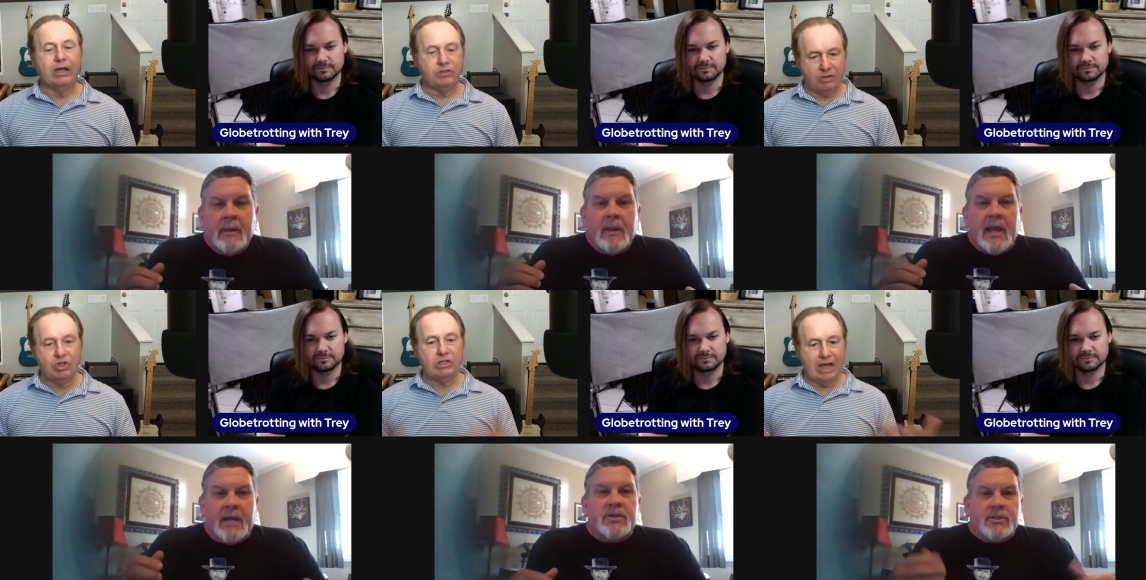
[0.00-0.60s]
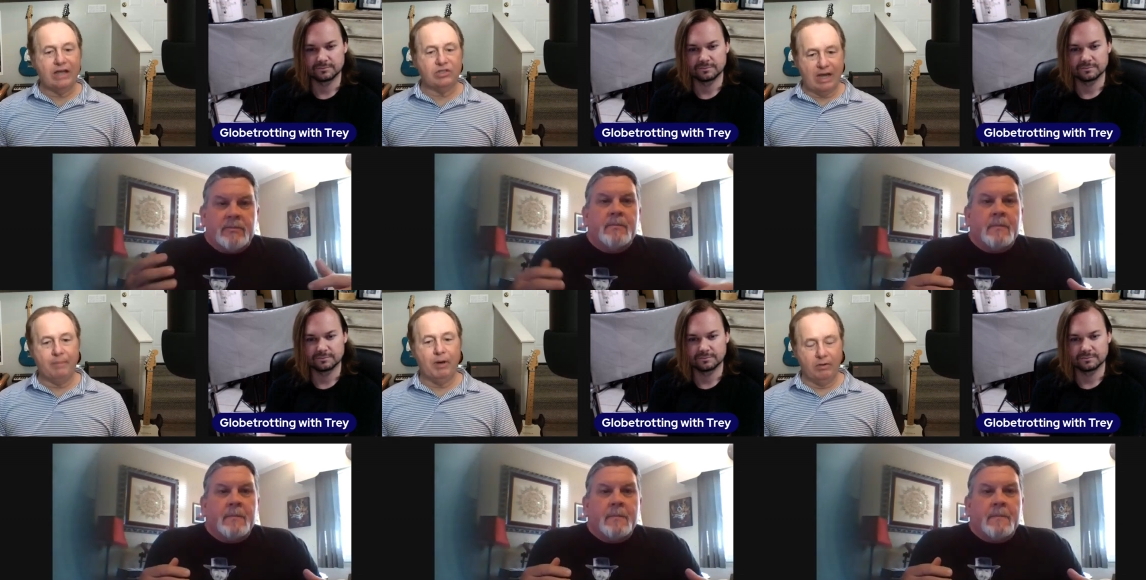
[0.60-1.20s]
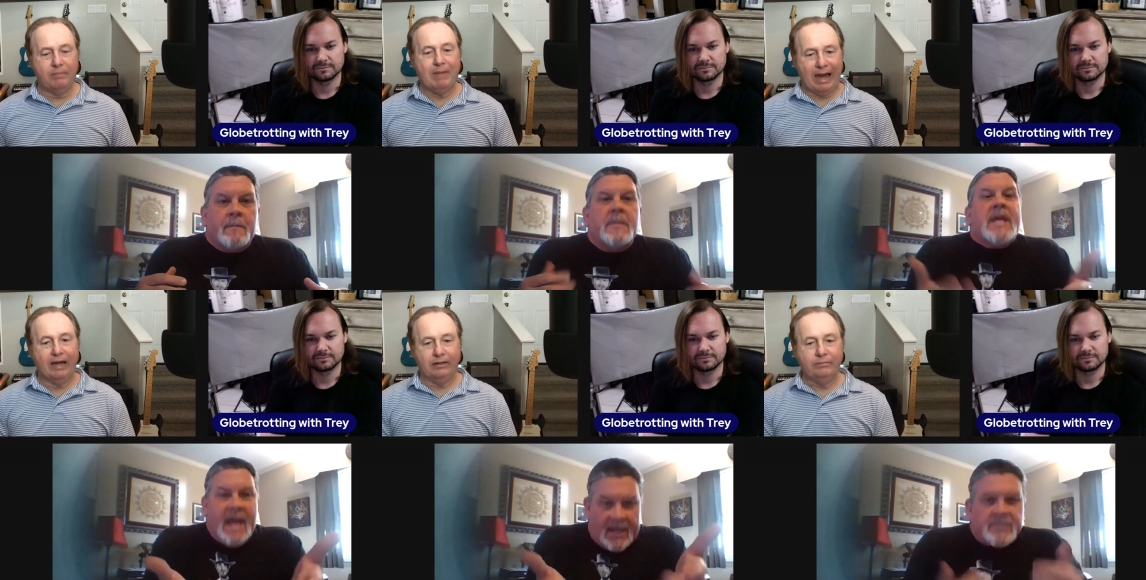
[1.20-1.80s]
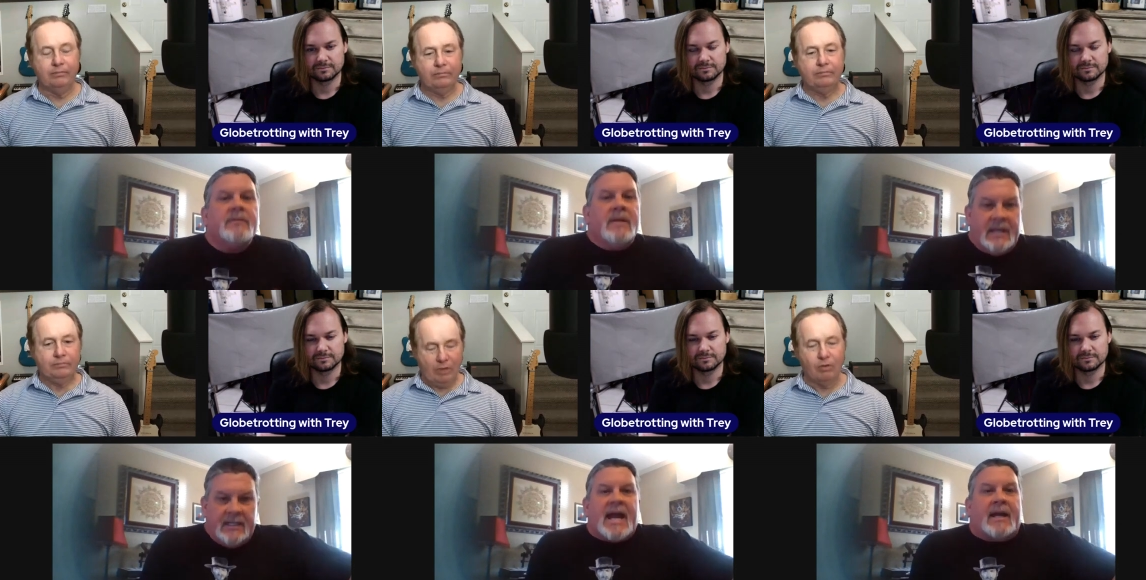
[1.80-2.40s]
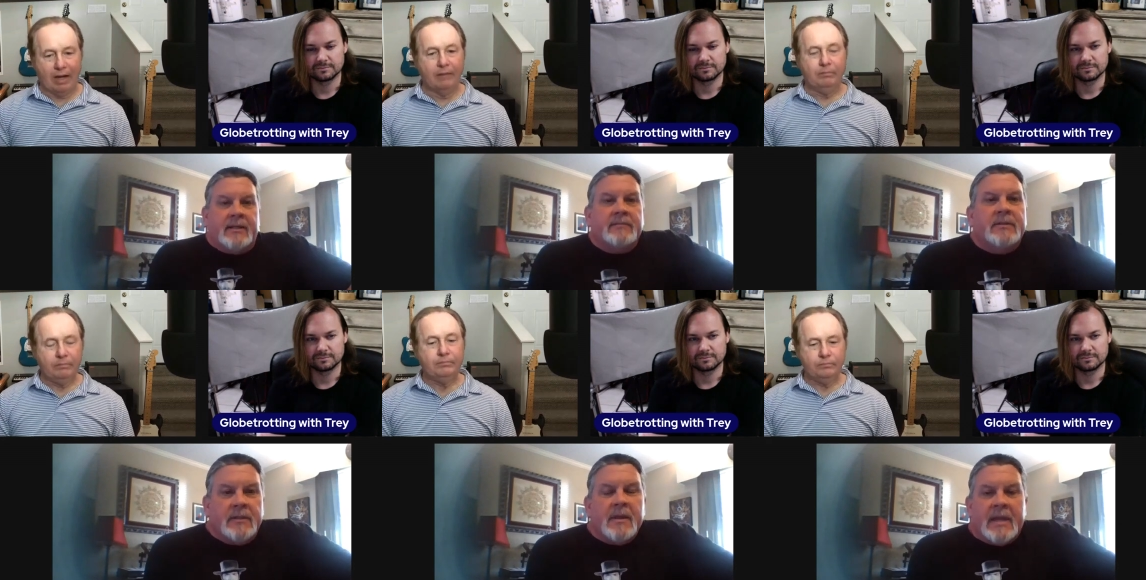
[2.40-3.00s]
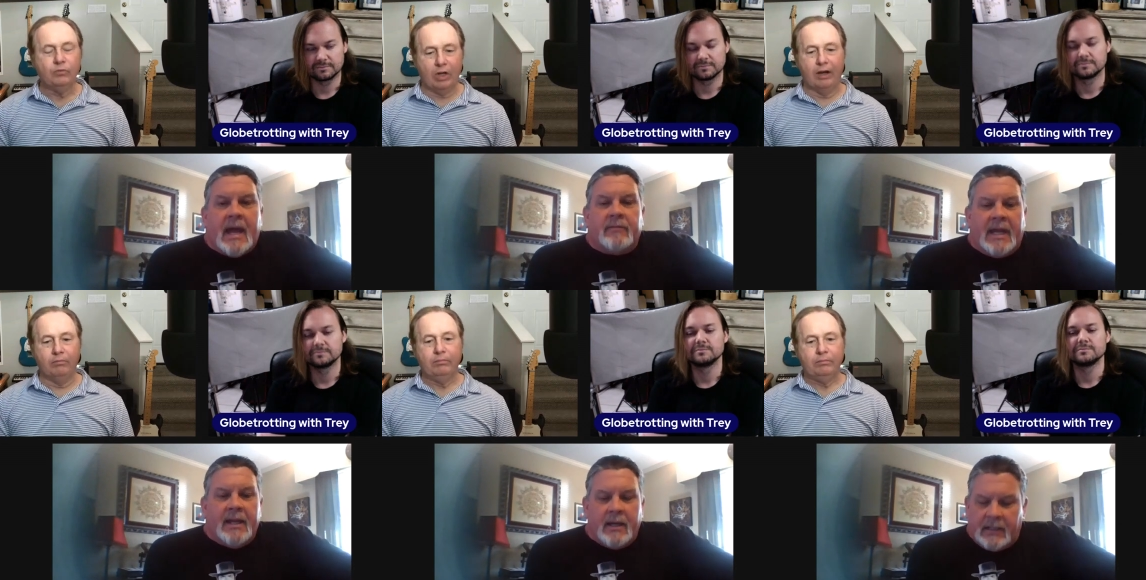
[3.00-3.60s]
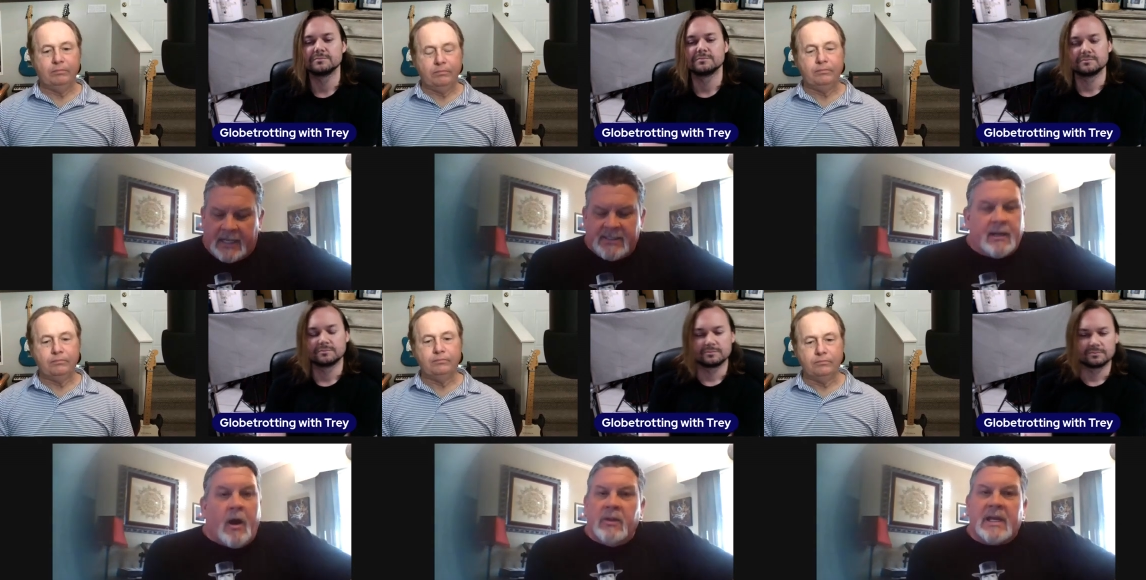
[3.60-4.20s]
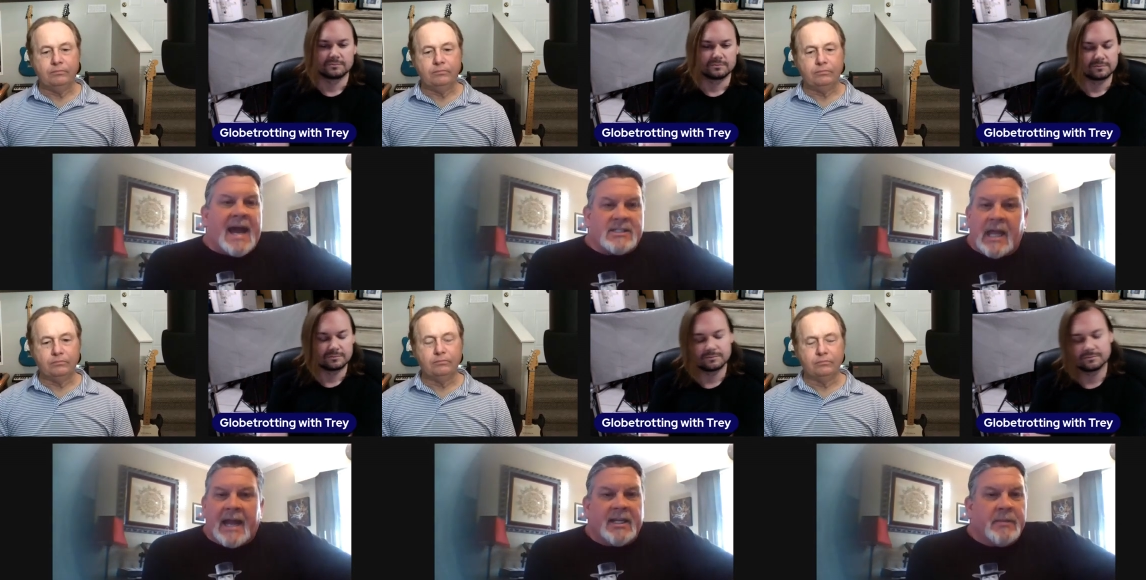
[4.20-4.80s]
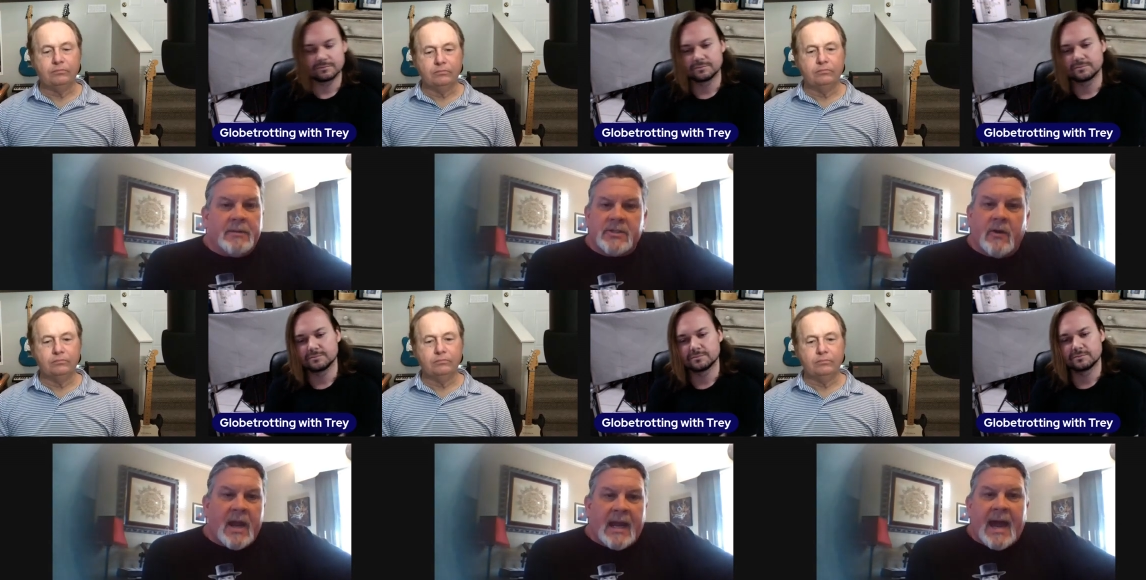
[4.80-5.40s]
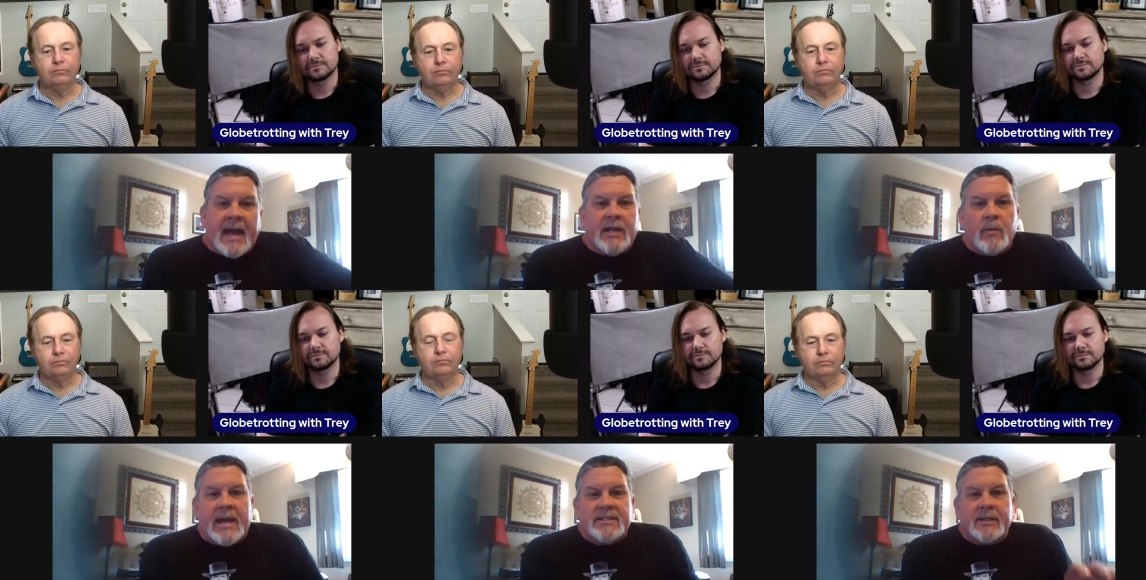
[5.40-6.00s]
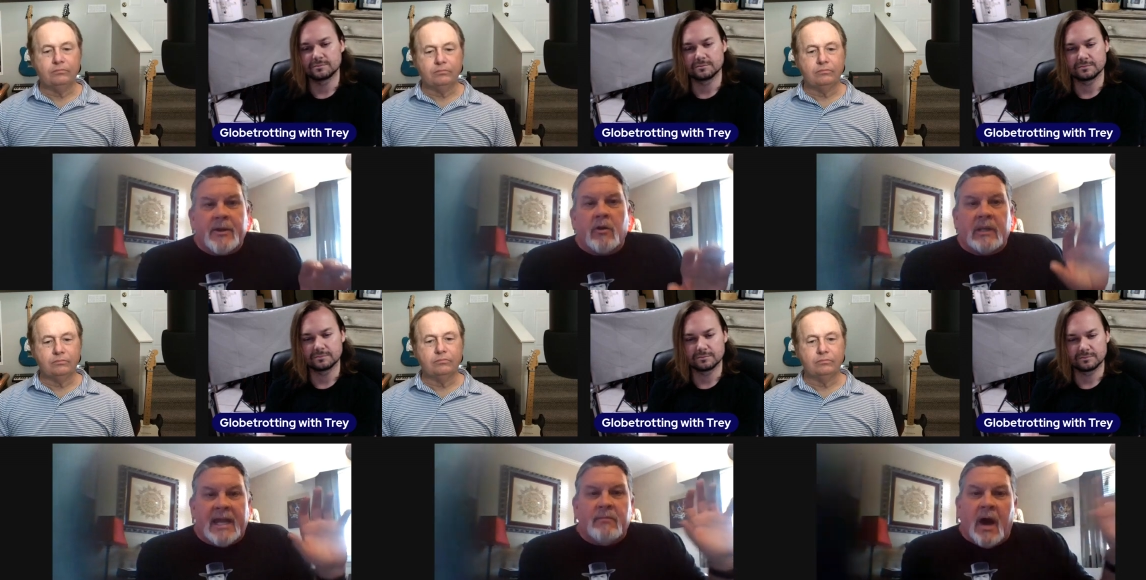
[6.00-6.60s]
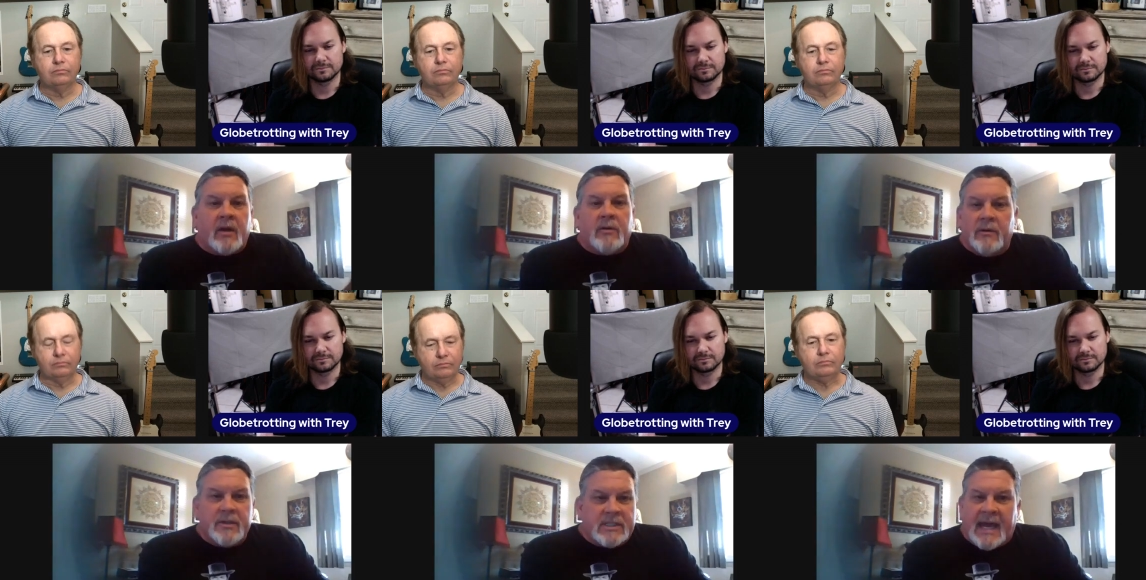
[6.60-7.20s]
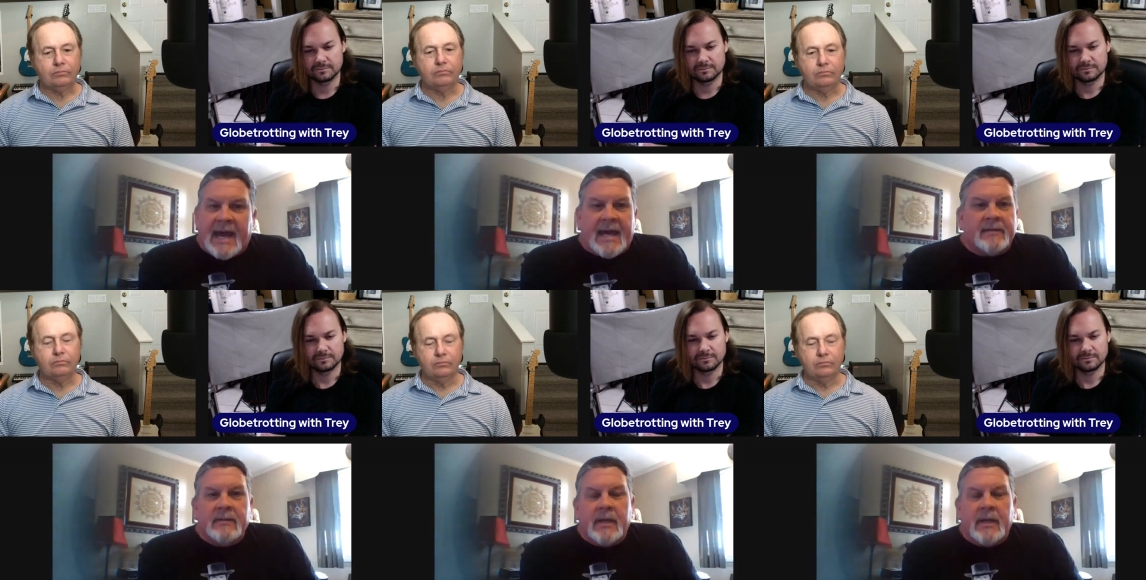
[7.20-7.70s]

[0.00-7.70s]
Speaker 1: Okay, so just he like Snap-on and Max. Yes,
Speaker 2: exactly. Mm-hmm. Yeah, and uh, like I said, all the guys liked him. He was a great guy. He raced a dirt lake model on the side.